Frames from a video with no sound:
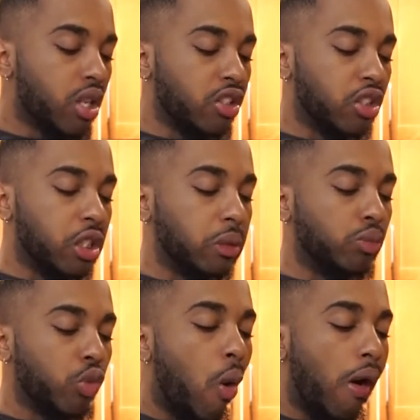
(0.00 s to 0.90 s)
that's it.
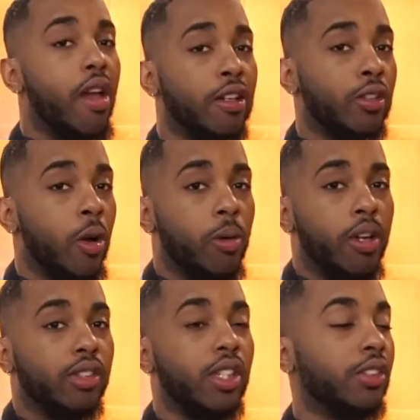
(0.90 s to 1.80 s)
As
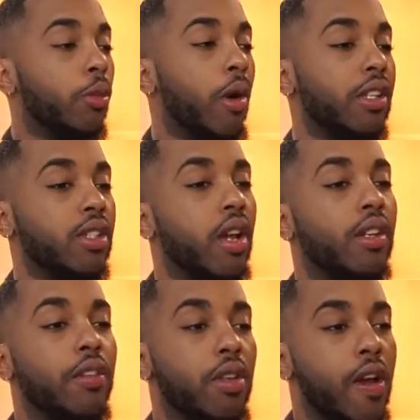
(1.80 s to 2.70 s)
always, thanks for watching. I
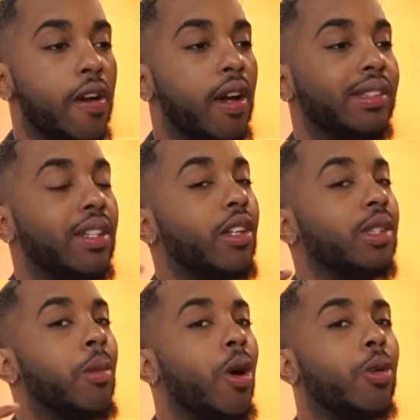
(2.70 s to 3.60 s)
love y'all. I'll see y'all
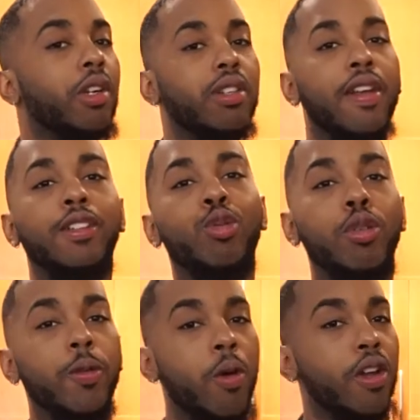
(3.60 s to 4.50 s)
tomorrow in day
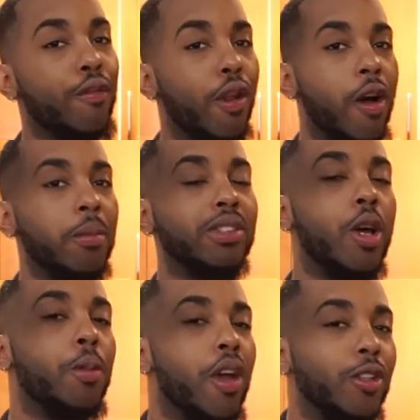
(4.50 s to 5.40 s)
21 of Vlogmas.
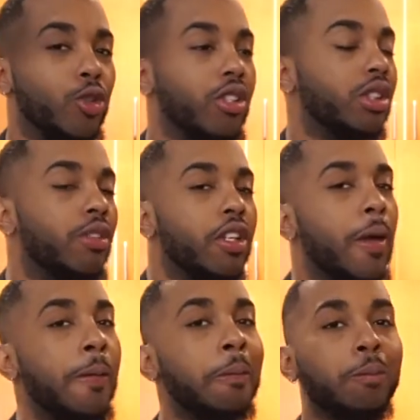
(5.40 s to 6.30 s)
I hope y'all enjoyed this
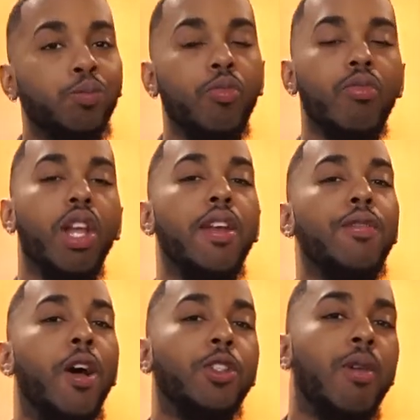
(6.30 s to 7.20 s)
video. And
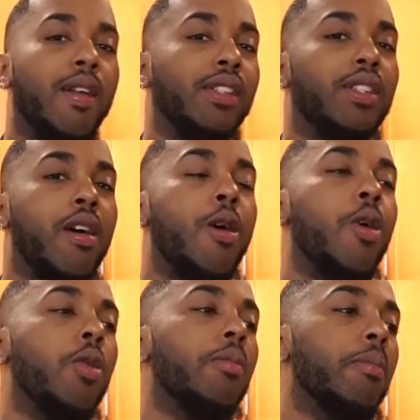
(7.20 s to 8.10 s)
if y'all try this at
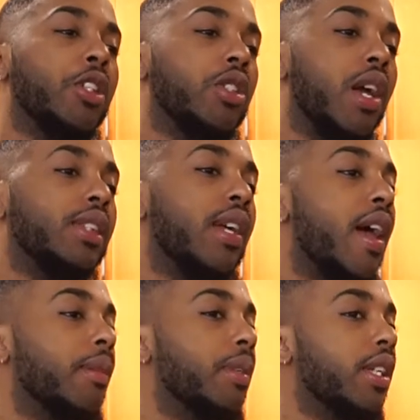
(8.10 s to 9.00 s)
home, make sure y'all
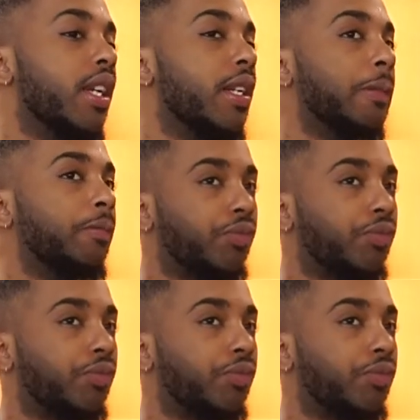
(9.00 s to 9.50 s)
tag me in